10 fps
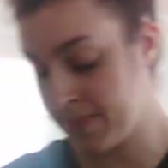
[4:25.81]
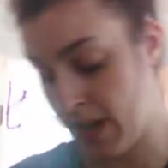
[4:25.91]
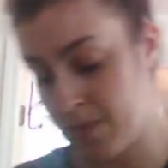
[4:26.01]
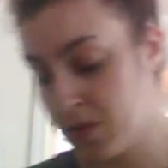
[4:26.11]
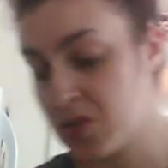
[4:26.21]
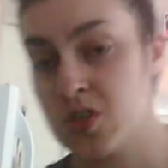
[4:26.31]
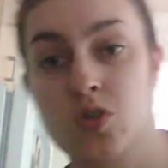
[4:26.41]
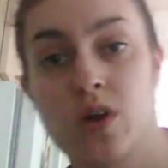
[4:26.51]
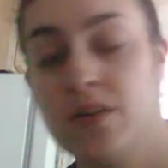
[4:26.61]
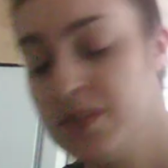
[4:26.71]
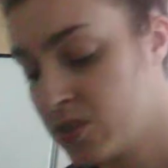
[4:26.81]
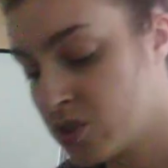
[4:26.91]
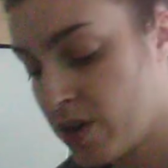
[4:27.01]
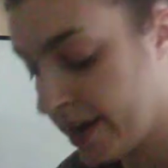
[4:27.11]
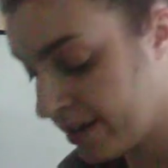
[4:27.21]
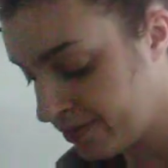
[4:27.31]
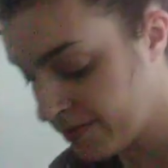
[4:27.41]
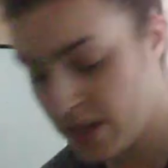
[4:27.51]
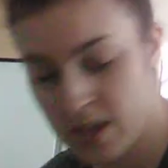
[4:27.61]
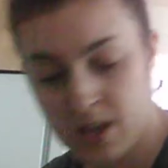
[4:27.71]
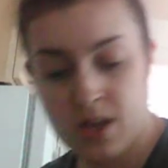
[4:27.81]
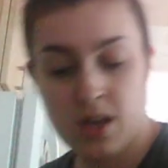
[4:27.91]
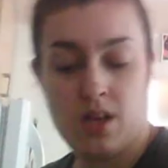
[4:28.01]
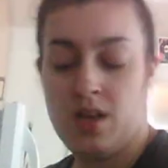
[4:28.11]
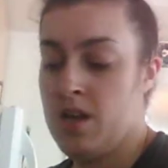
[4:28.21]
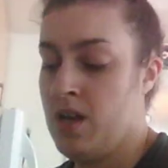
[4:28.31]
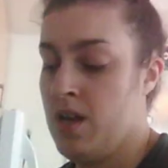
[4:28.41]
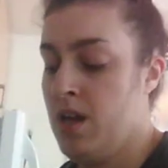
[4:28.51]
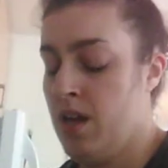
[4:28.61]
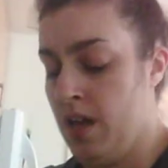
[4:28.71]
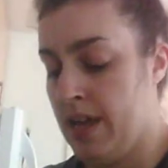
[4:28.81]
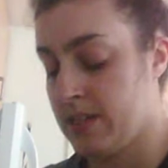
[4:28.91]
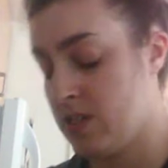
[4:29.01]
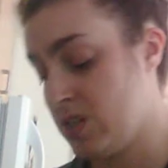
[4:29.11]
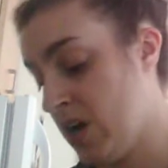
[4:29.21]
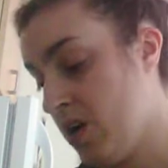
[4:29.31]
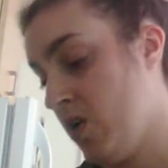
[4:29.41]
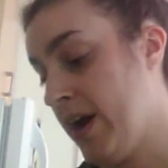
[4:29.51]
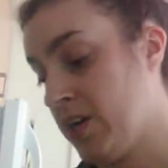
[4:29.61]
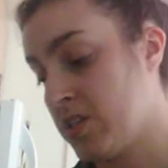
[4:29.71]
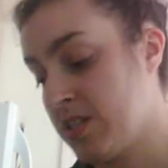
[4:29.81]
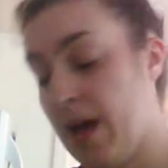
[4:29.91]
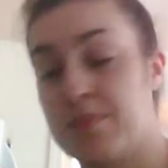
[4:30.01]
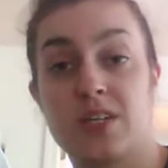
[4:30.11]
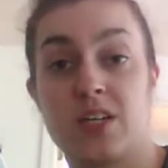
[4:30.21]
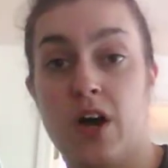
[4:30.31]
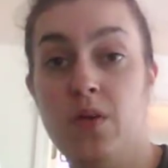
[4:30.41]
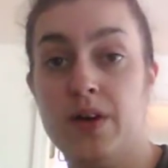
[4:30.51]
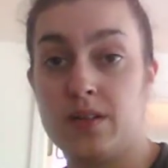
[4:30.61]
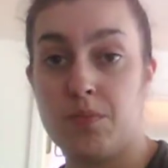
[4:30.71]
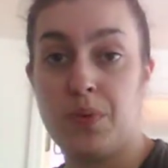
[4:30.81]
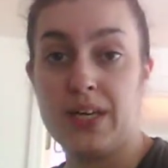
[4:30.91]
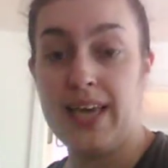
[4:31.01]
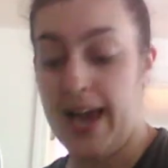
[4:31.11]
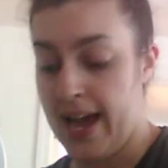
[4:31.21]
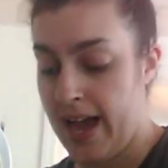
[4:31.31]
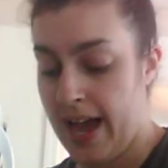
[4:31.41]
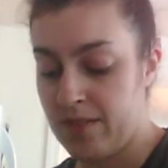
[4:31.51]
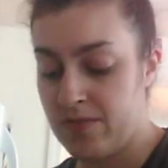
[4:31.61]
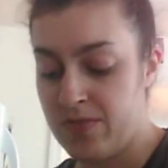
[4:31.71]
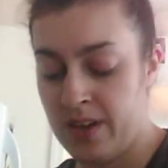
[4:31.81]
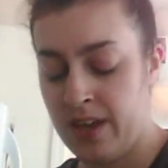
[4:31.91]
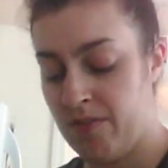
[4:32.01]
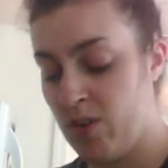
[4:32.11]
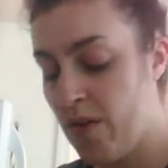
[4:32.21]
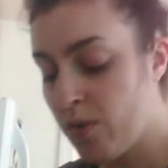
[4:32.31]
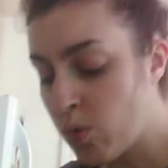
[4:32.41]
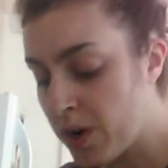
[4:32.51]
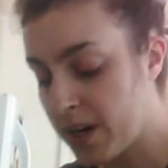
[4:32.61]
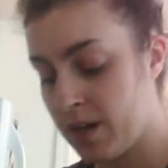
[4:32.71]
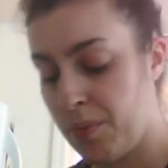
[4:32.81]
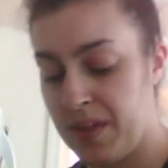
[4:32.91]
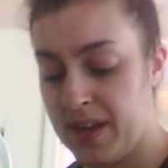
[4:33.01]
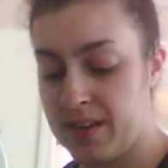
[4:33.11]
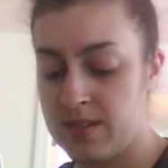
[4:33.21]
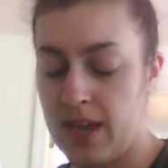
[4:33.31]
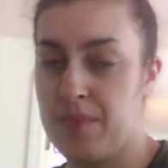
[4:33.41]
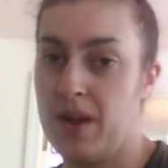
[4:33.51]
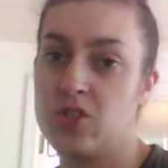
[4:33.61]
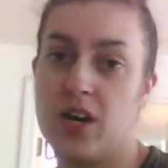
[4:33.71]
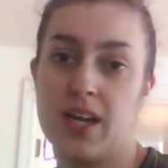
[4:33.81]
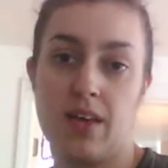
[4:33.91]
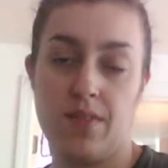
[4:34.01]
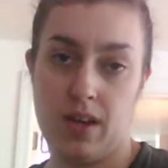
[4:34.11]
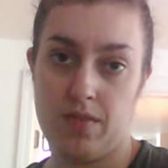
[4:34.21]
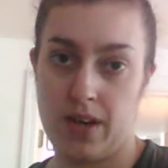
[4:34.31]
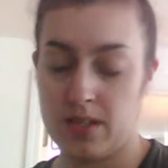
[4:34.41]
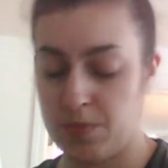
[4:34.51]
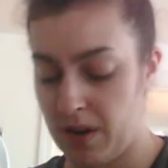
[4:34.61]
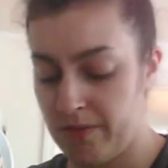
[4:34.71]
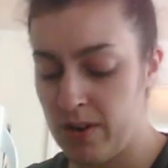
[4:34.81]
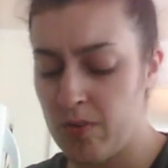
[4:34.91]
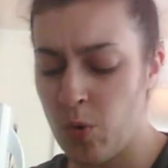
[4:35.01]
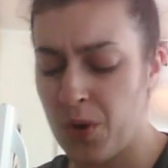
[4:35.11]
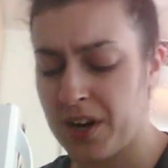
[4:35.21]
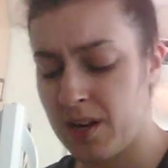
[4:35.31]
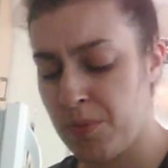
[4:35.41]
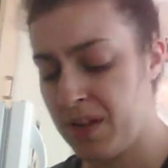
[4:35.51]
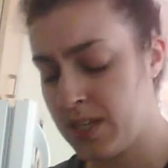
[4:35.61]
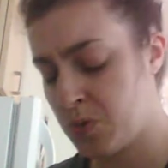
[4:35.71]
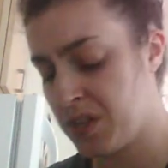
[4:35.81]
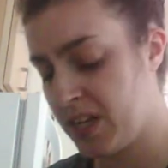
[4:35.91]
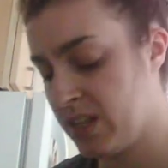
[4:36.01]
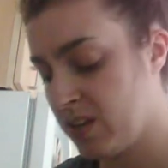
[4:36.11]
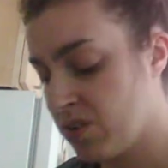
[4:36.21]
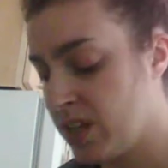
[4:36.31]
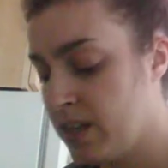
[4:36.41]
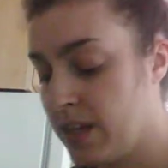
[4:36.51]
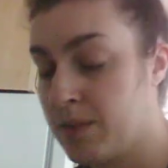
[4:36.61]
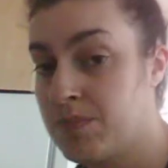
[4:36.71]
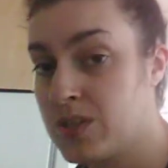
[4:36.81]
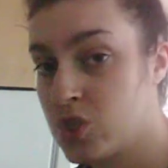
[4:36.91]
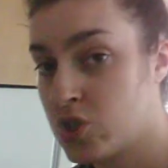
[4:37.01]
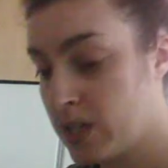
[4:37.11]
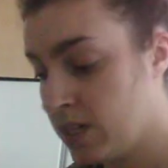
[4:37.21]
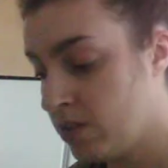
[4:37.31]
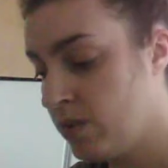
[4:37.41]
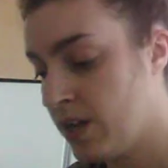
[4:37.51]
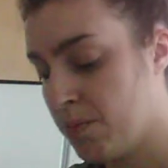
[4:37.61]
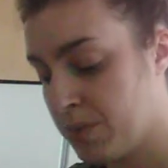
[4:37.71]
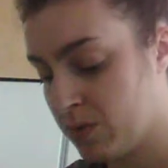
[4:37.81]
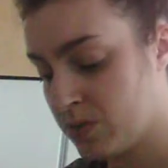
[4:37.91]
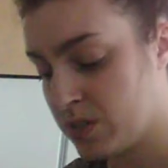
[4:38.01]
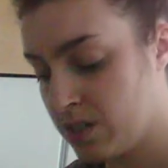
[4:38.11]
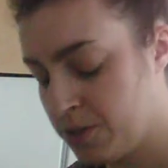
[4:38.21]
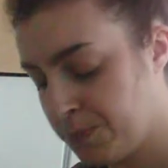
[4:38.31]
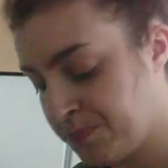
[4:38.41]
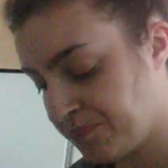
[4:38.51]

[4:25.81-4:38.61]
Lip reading: I'm used to struggle and strife, so I just kept it going. But yeah, if you ever work at a place, I'm not trying to give any advice, but if you ever work at a place where they literally, like, mistreat you and abuse you,